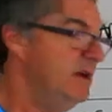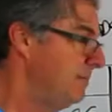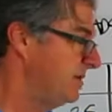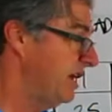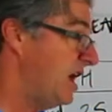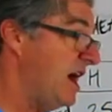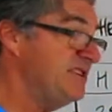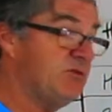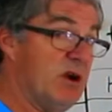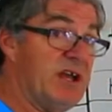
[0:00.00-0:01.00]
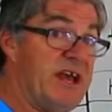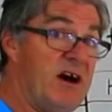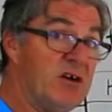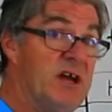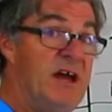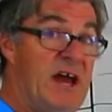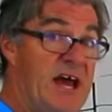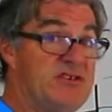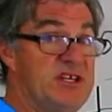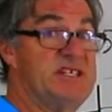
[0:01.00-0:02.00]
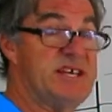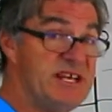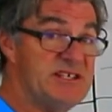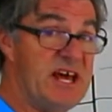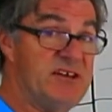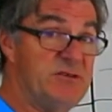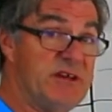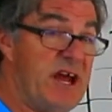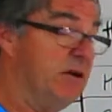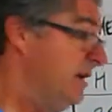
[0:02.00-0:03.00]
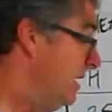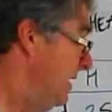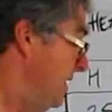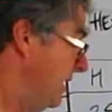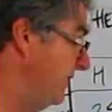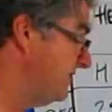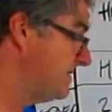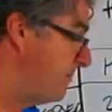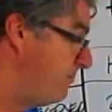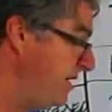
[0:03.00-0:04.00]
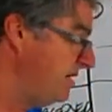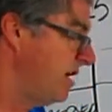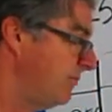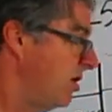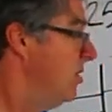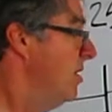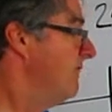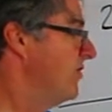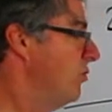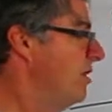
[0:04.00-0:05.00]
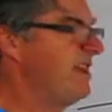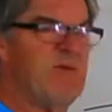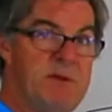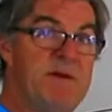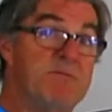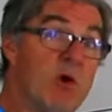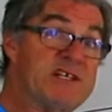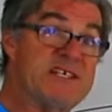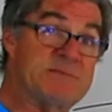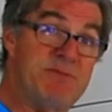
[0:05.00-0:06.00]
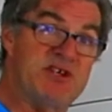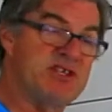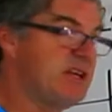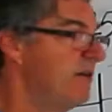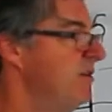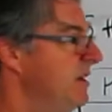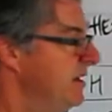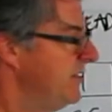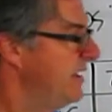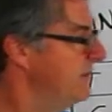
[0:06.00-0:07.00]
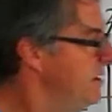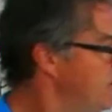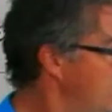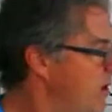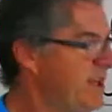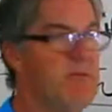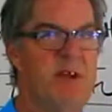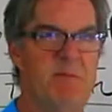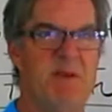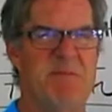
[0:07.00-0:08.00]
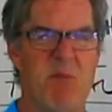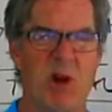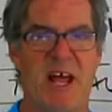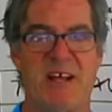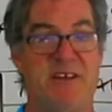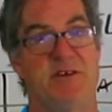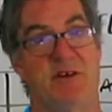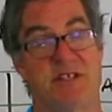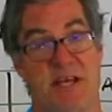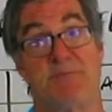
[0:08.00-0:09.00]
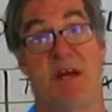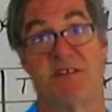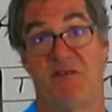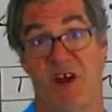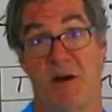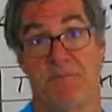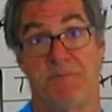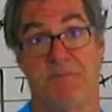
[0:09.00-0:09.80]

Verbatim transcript: But the chi-square calc actually takes that into account and gives us a big number for the one that we'd be more suspicious of than the one that we'd be more likely to accept as fair.